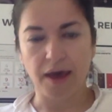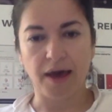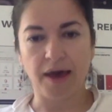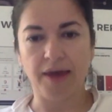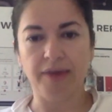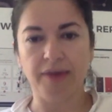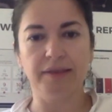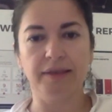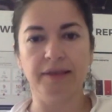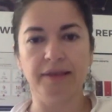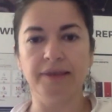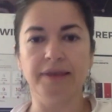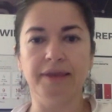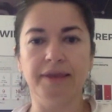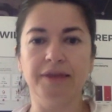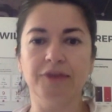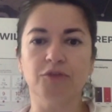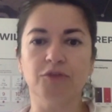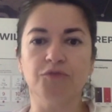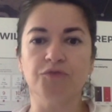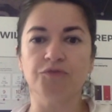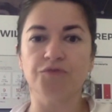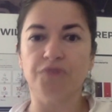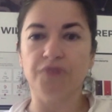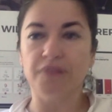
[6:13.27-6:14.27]
and need
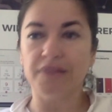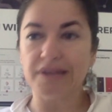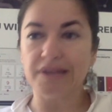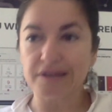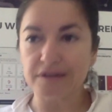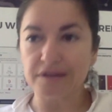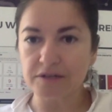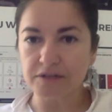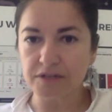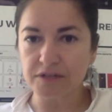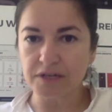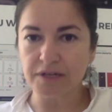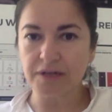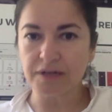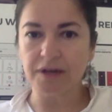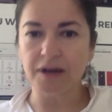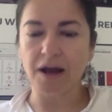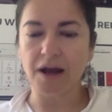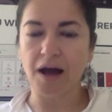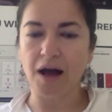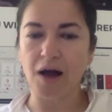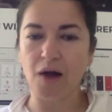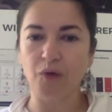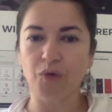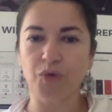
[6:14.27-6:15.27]
of learning
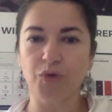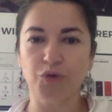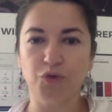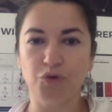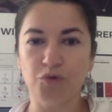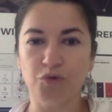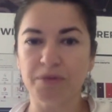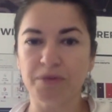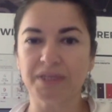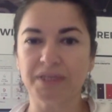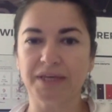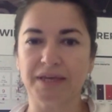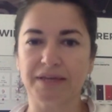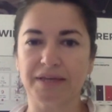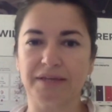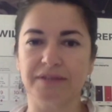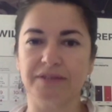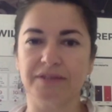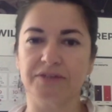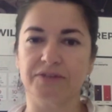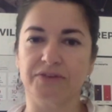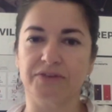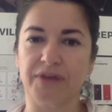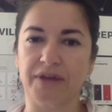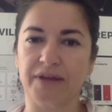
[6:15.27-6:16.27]
how human can
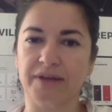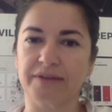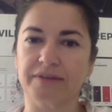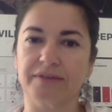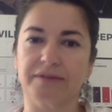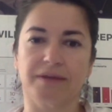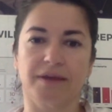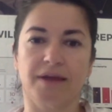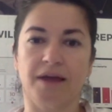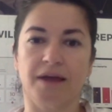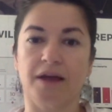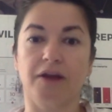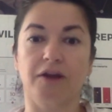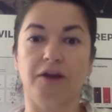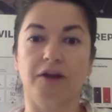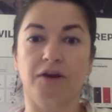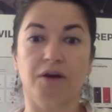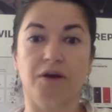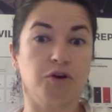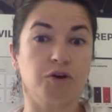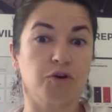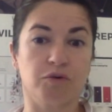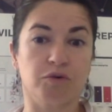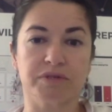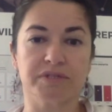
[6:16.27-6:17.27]
interact
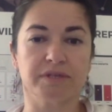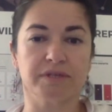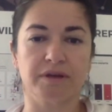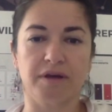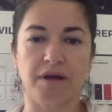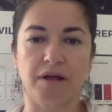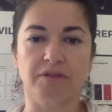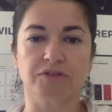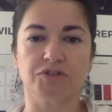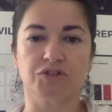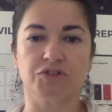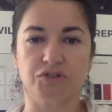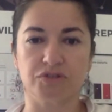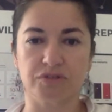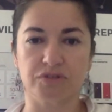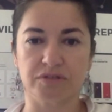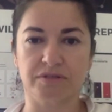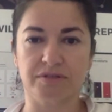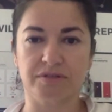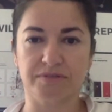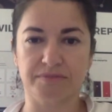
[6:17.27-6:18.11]
across the cultures.